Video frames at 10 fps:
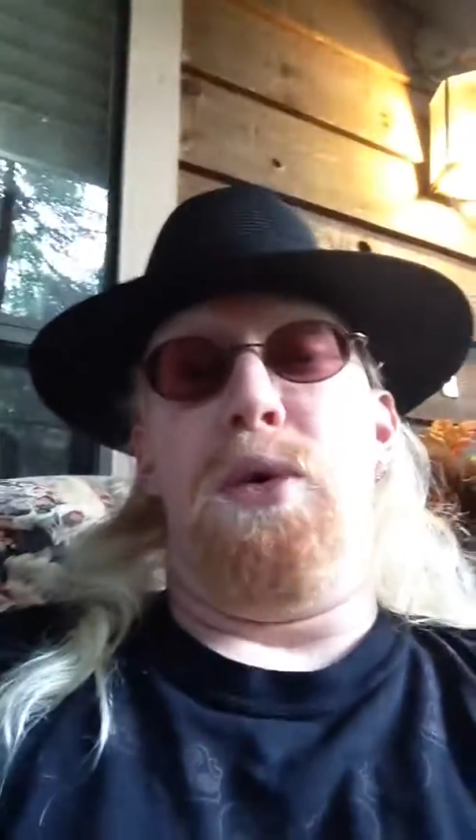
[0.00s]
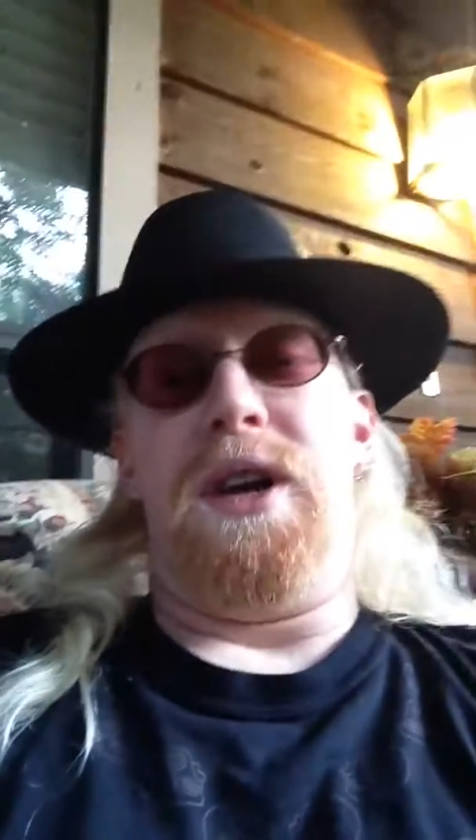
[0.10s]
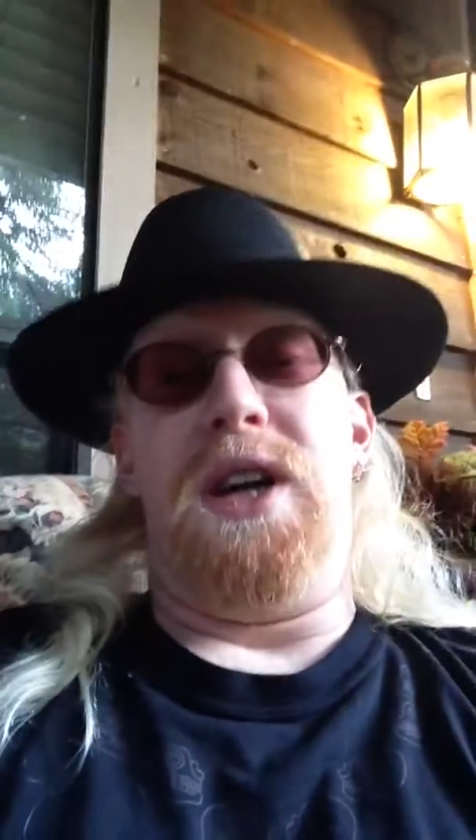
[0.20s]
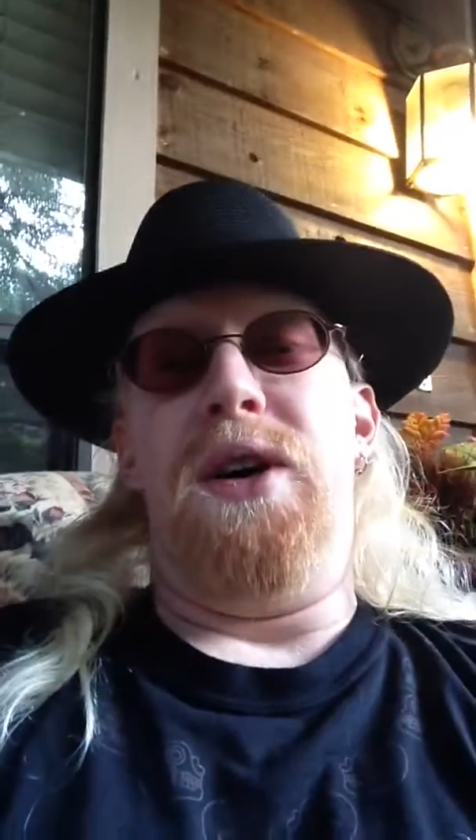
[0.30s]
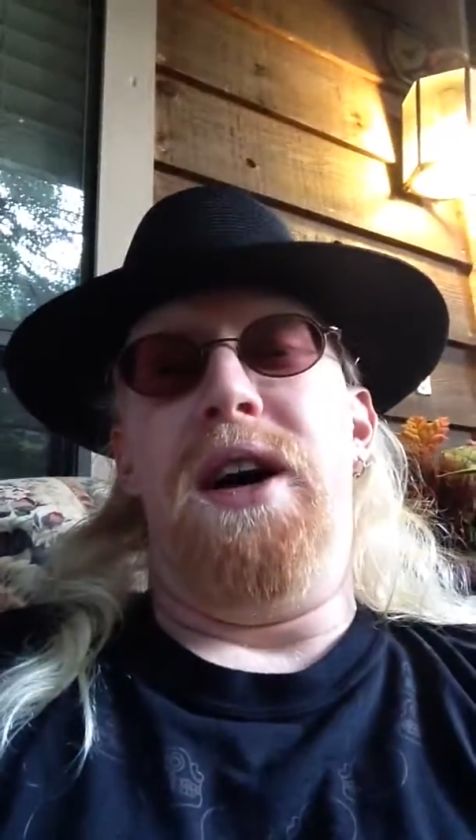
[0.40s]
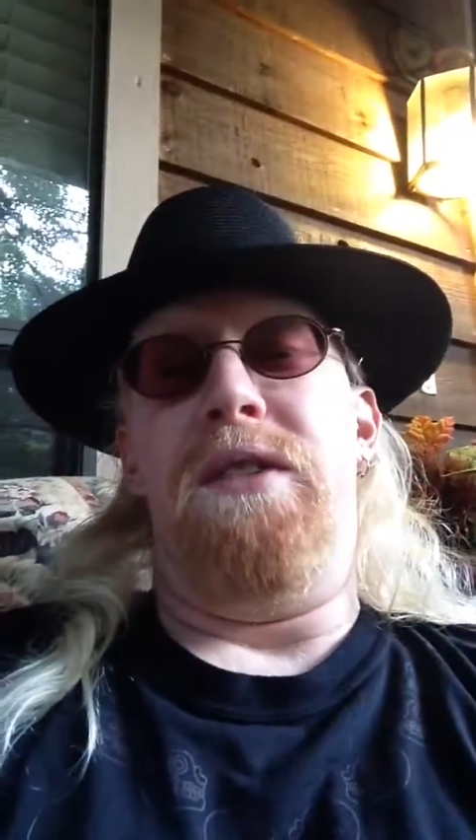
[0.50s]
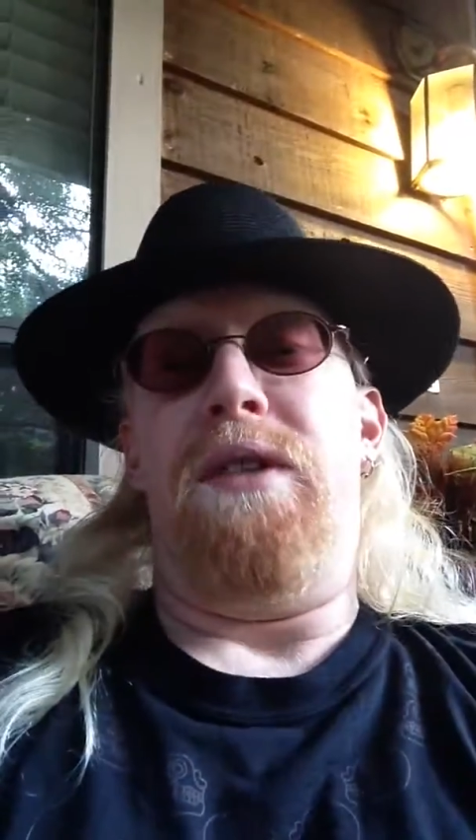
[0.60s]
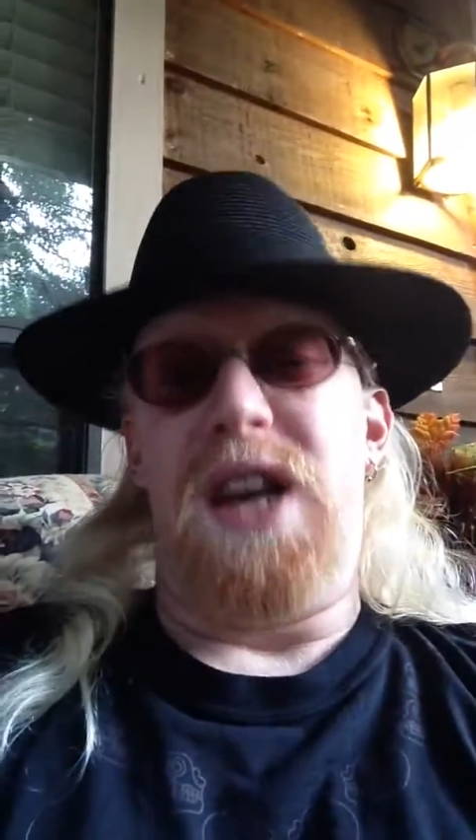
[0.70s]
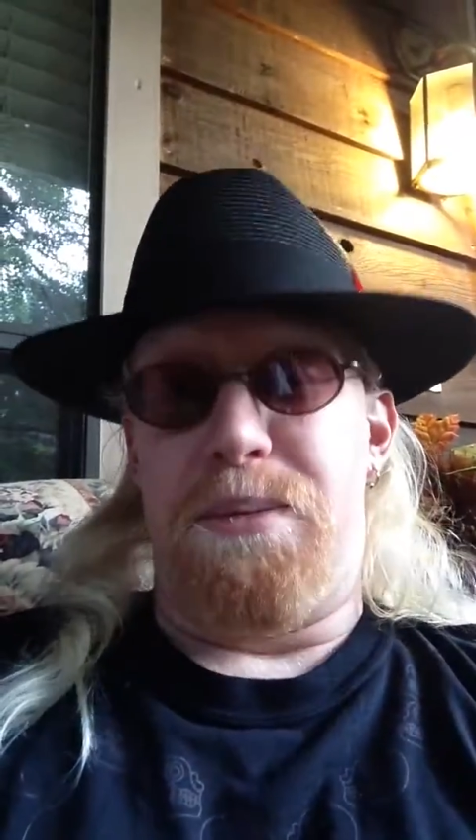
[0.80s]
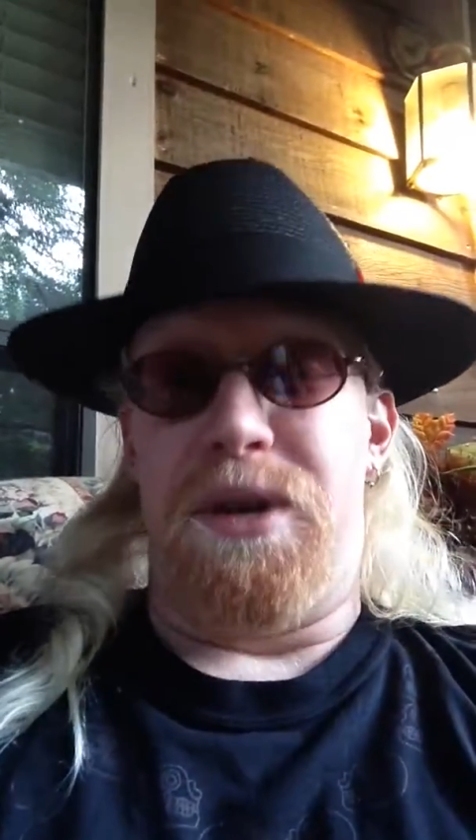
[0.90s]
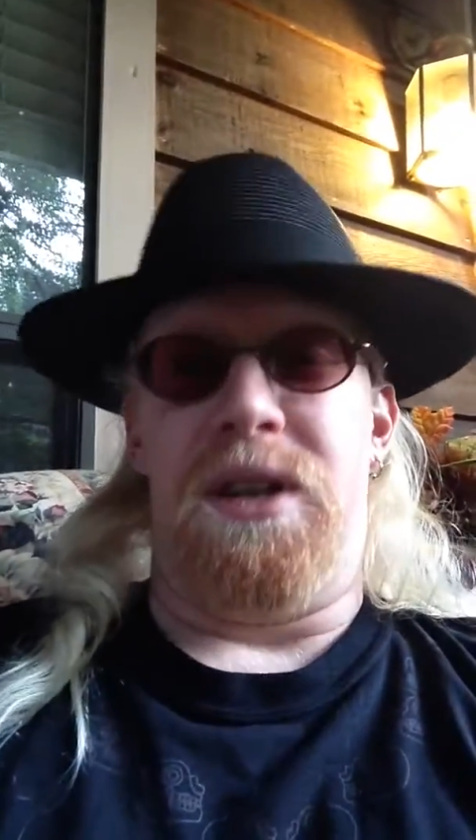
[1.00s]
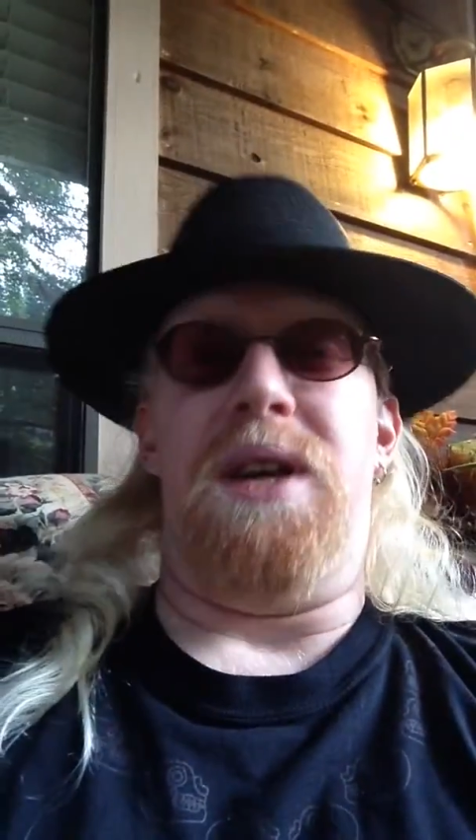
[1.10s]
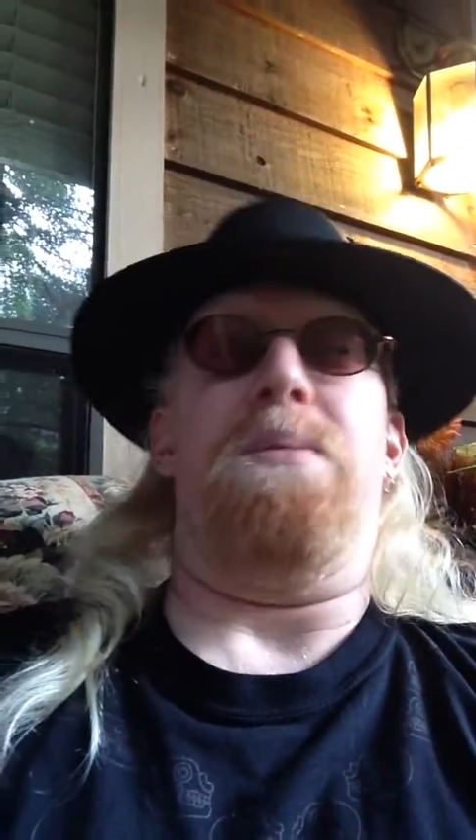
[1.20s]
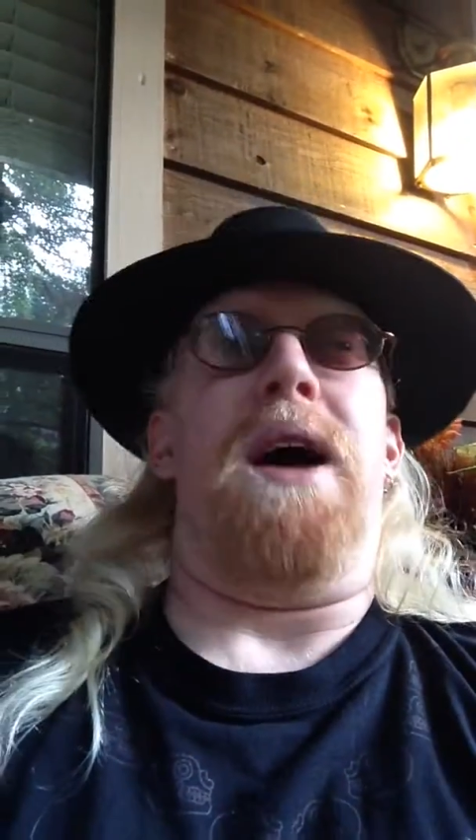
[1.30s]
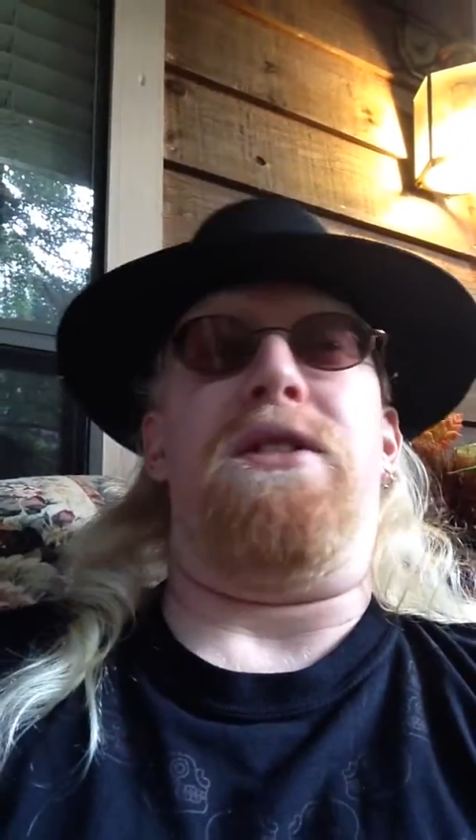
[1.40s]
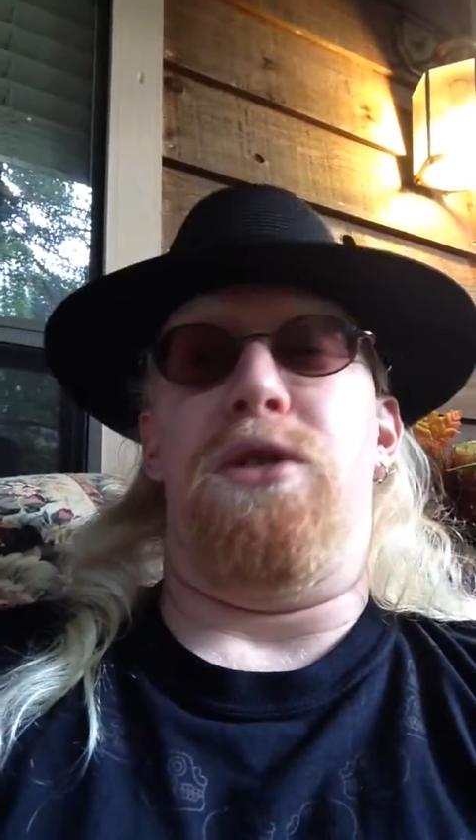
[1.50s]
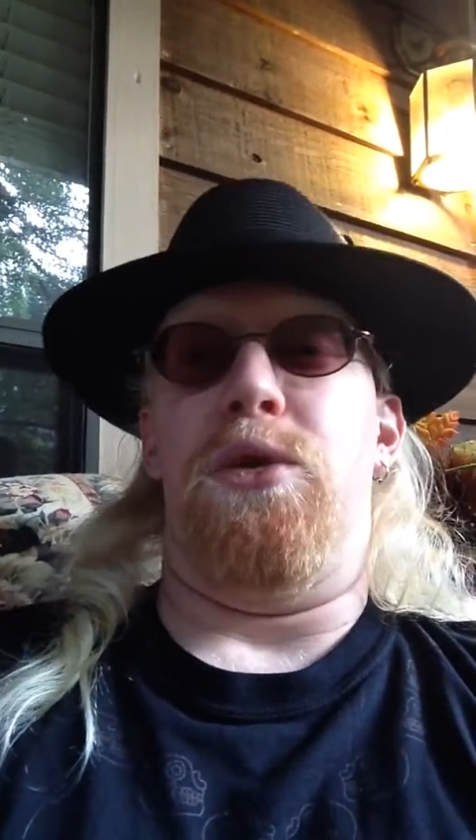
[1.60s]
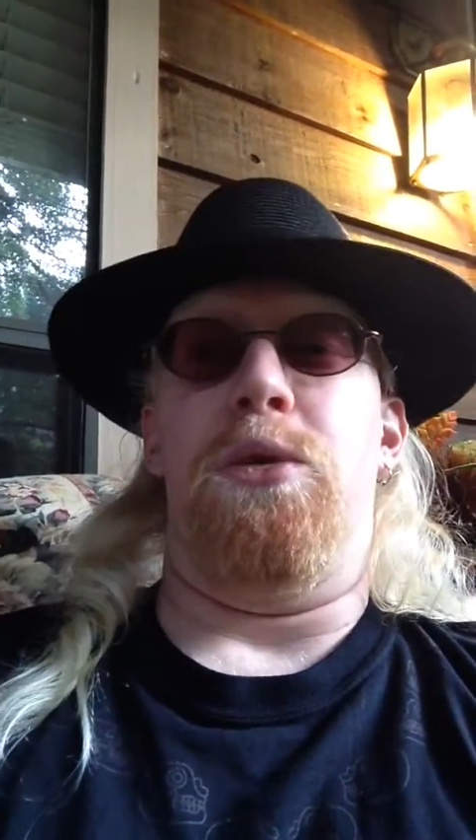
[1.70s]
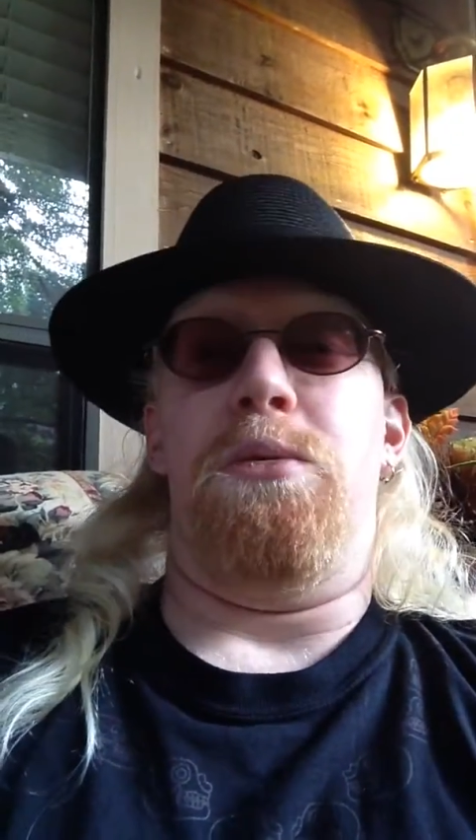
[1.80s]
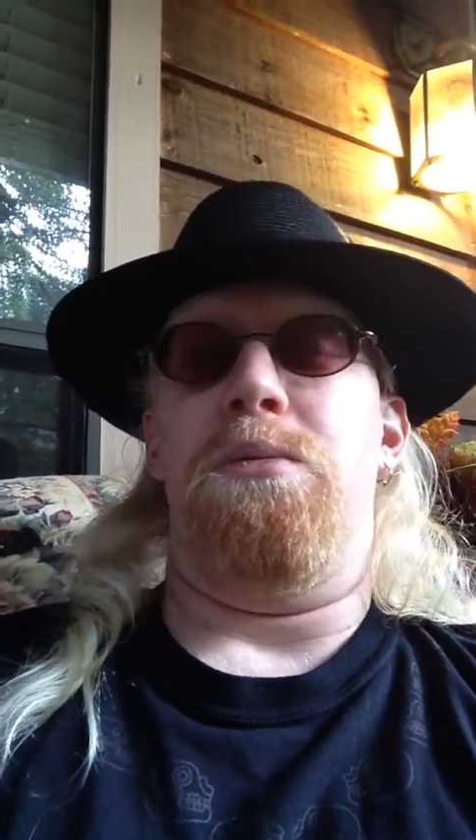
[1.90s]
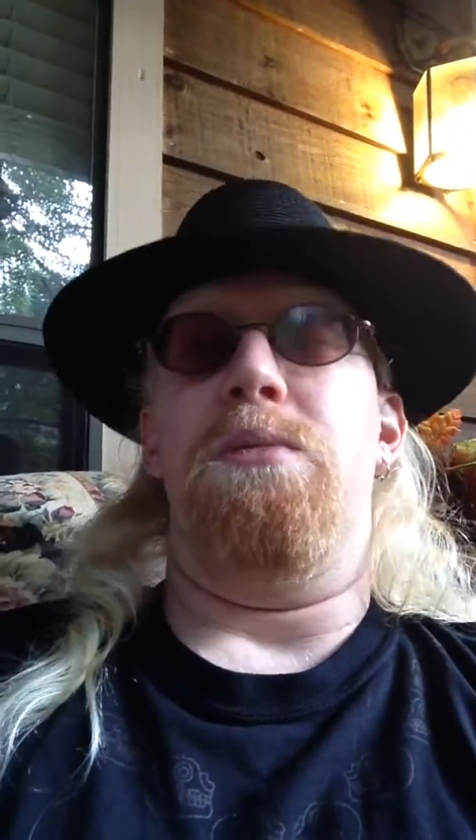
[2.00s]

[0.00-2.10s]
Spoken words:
We're going to go ahead and re-up it and get back to